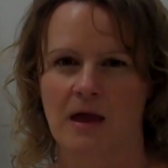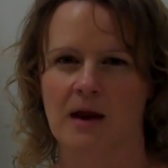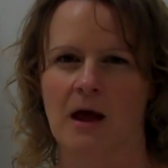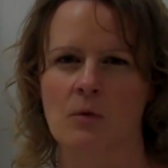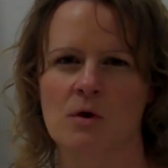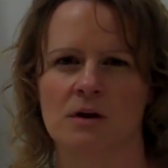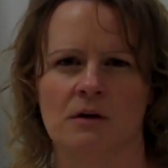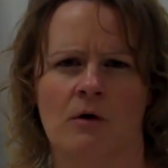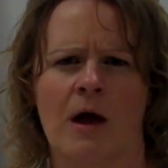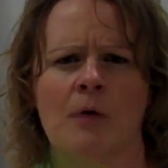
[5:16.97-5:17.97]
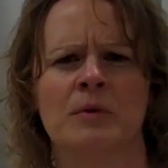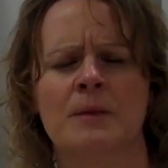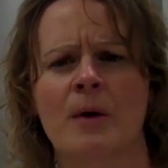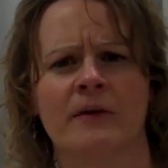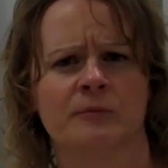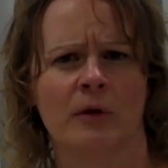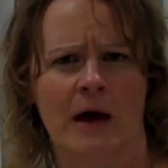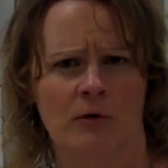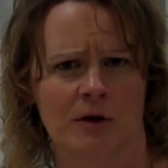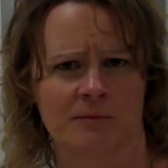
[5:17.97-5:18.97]
And I want to know how many possible
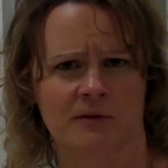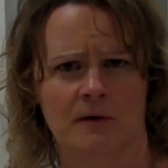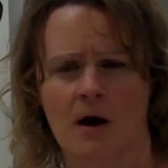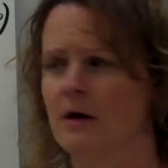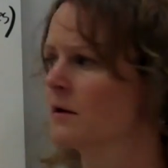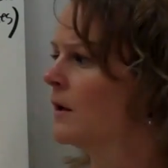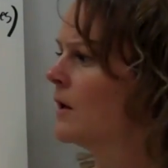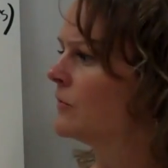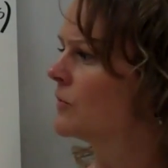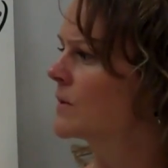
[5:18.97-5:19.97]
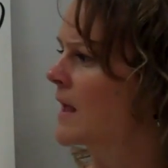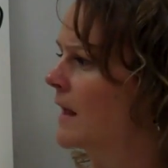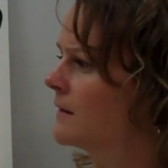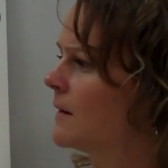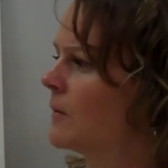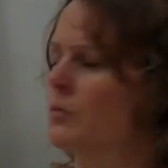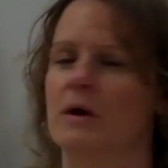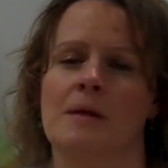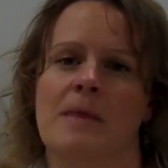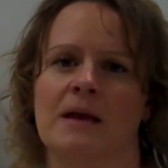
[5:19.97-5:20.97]
outcomes there are. So again, we're
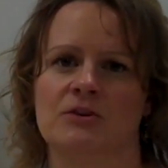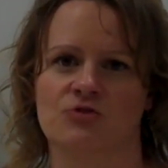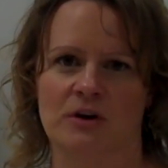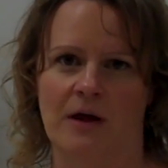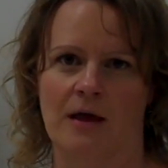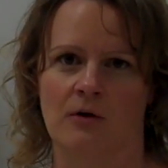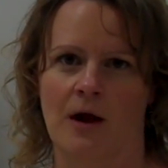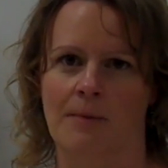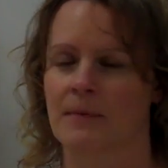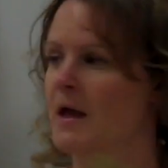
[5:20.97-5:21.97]
going to make a tree diagram.